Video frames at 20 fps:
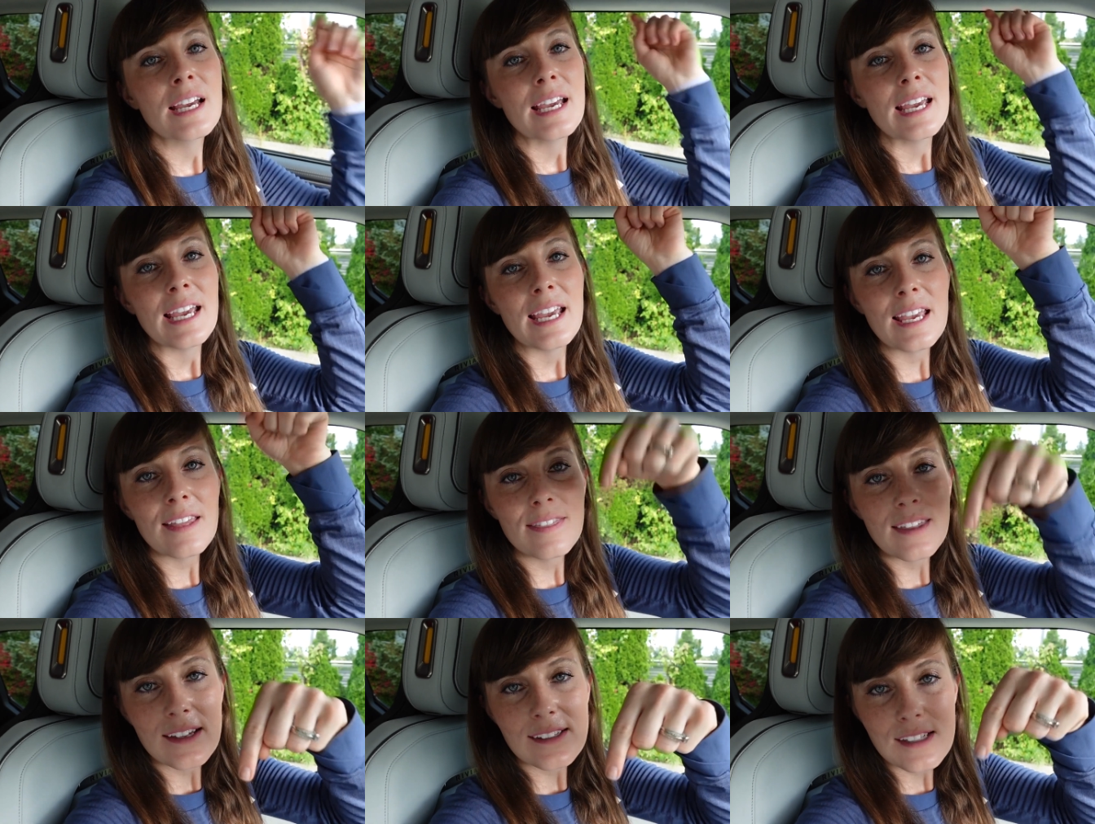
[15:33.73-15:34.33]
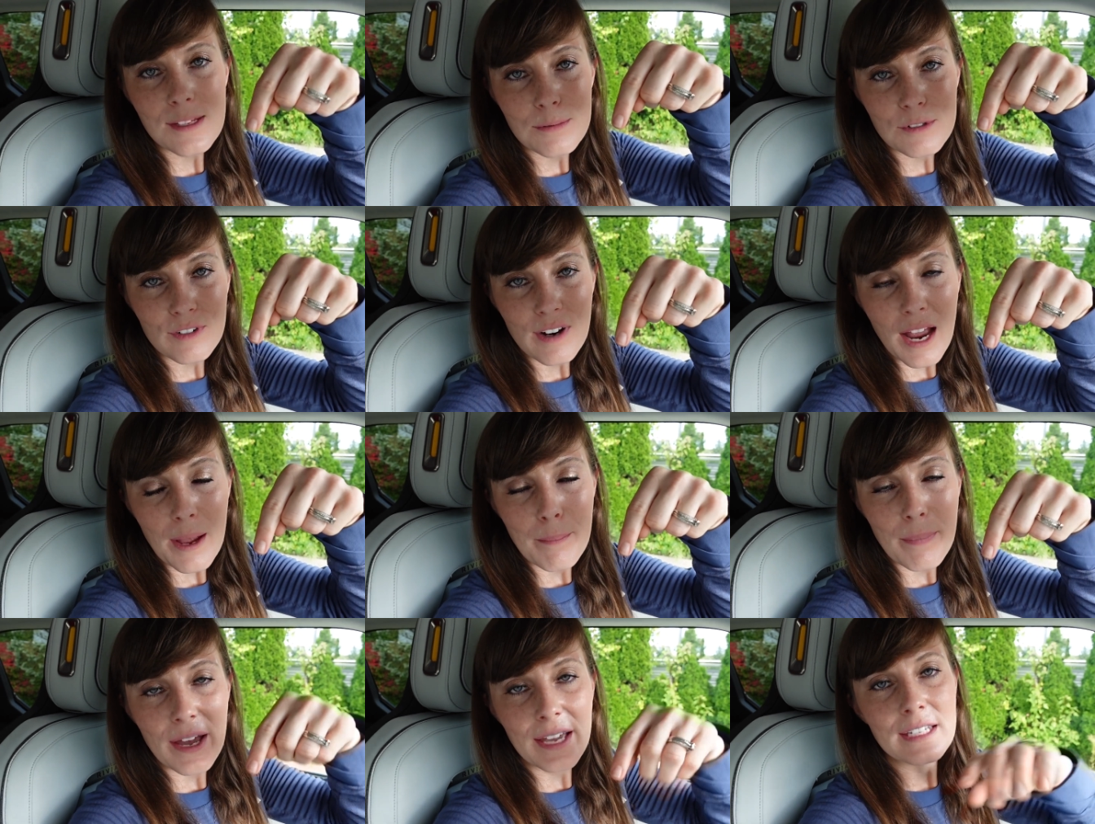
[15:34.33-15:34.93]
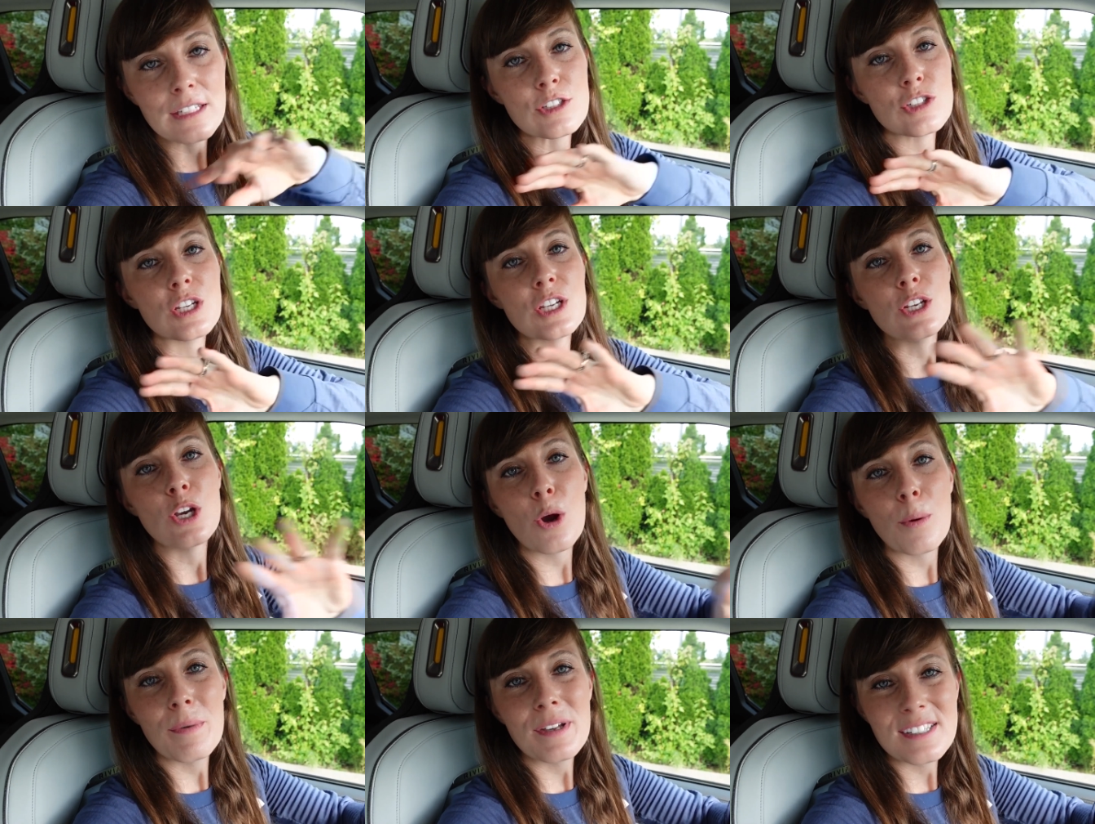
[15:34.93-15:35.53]
hit that subscribe button so you
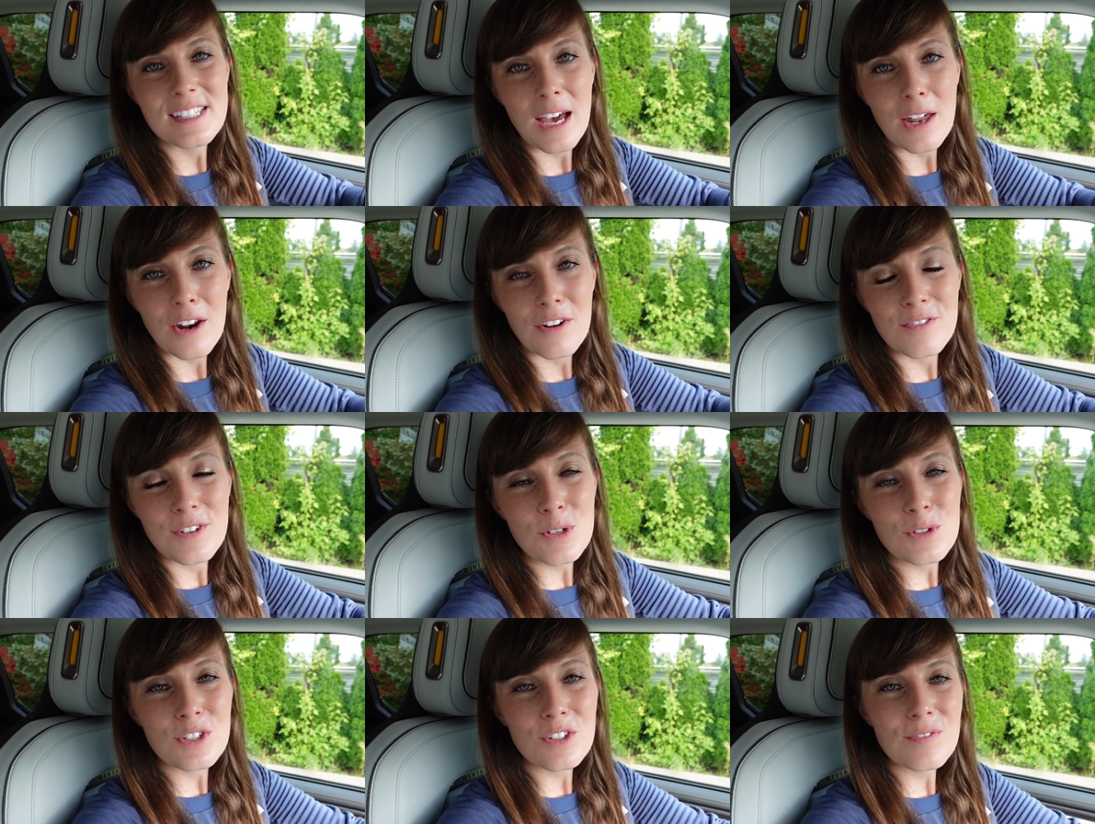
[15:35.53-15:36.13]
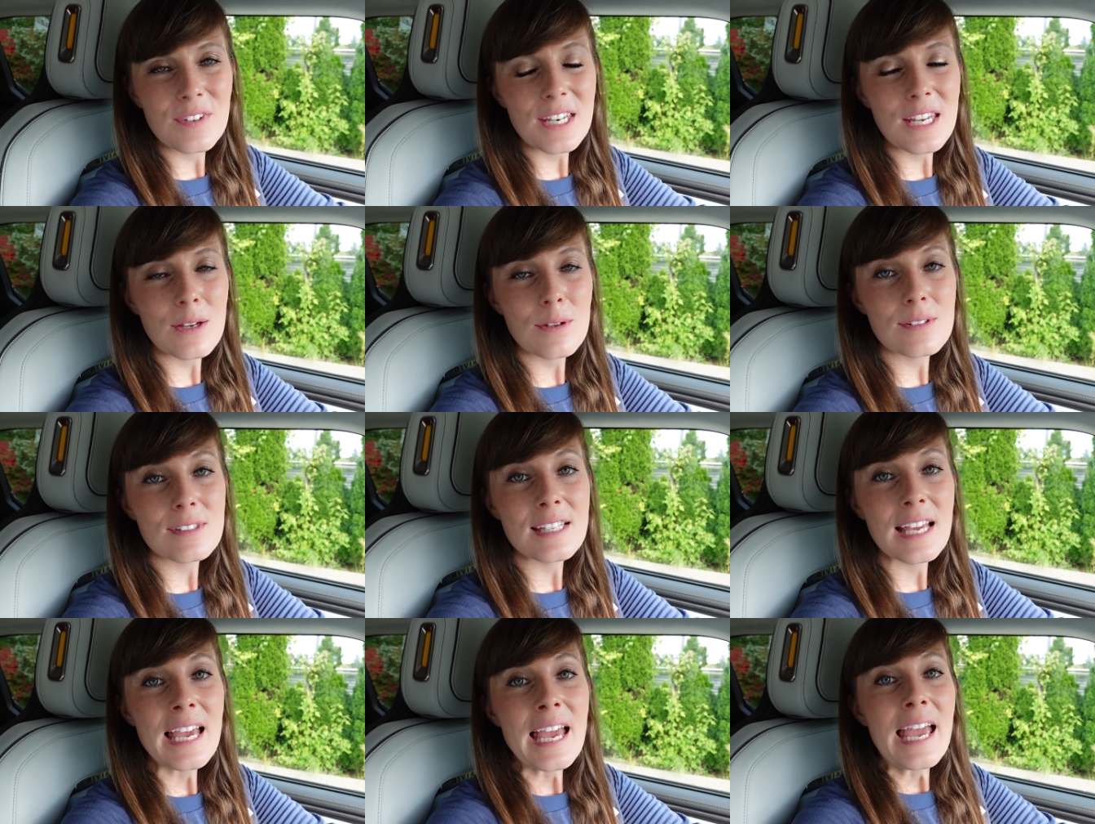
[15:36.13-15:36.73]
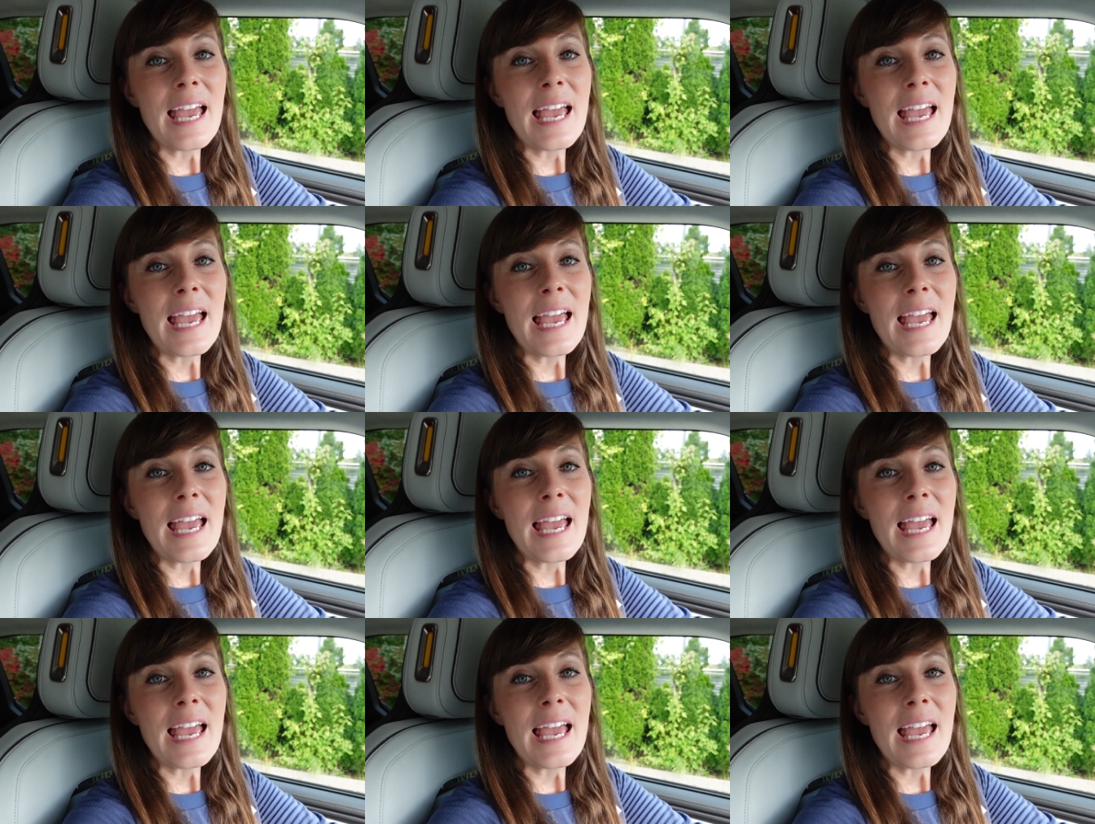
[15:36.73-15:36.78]
don't miss out on future videos.